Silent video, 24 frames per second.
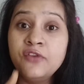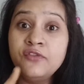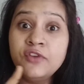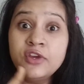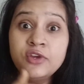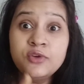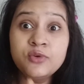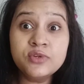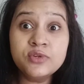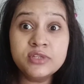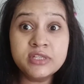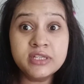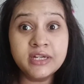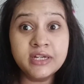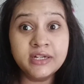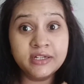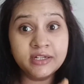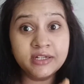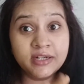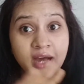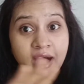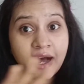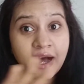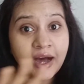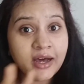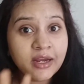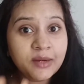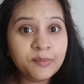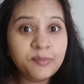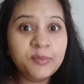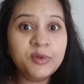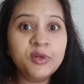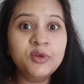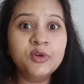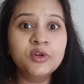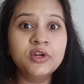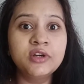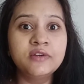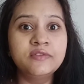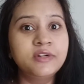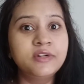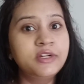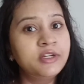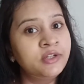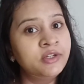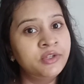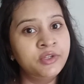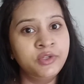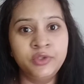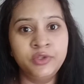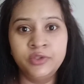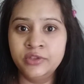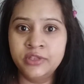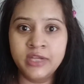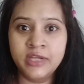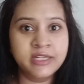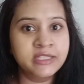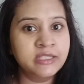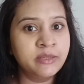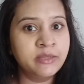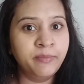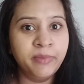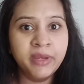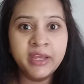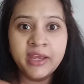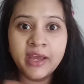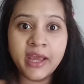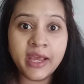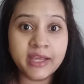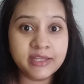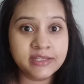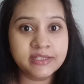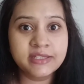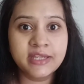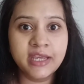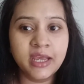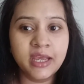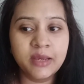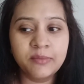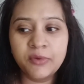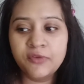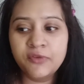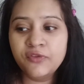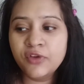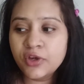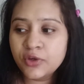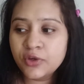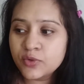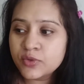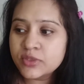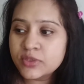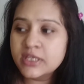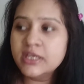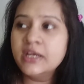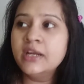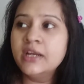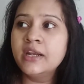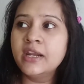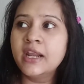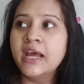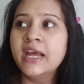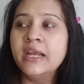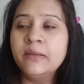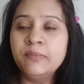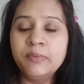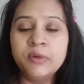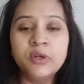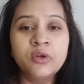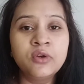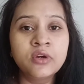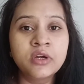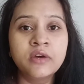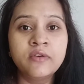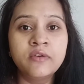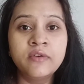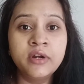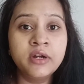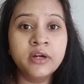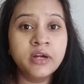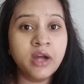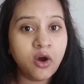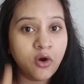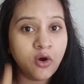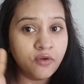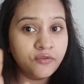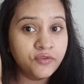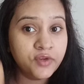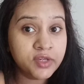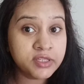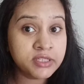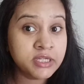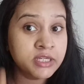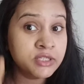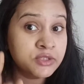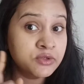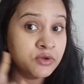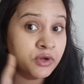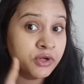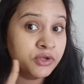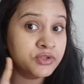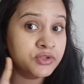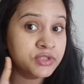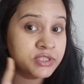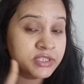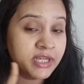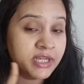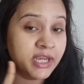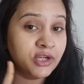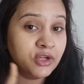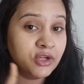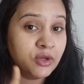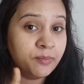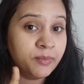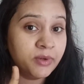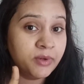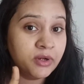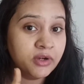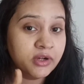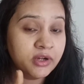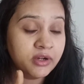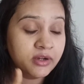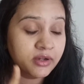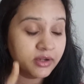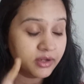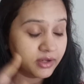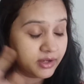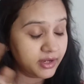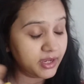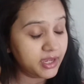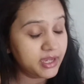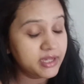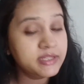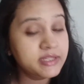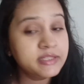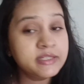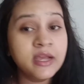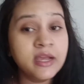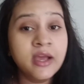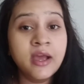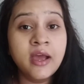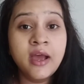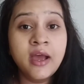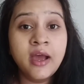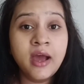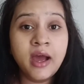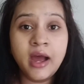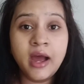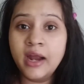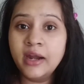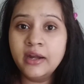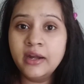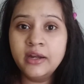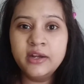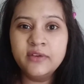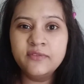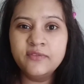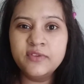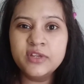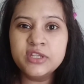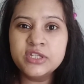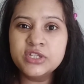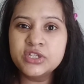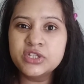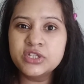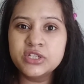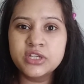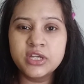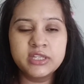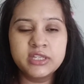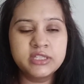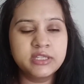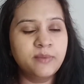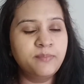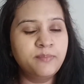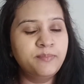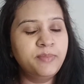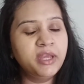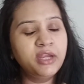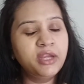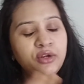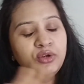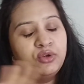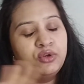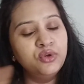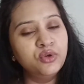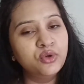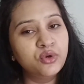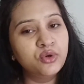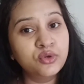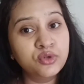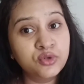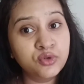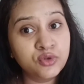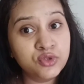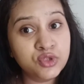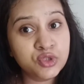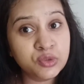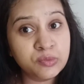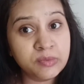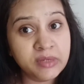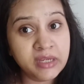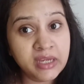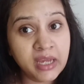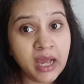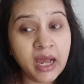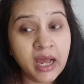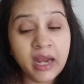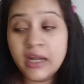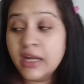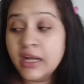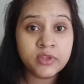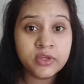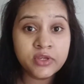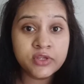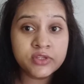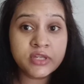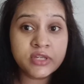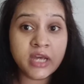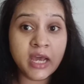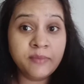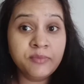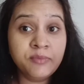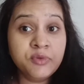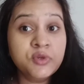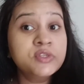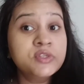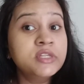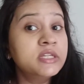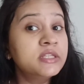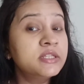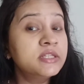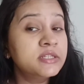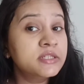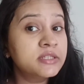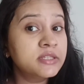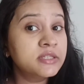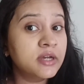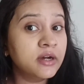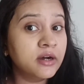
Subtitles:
you're using a dark pillow cover, that's a big escape. If you're using a light pillow cover, obviously it's going to stain your pillowcase, and which is a big no-no to me. And so I'm using this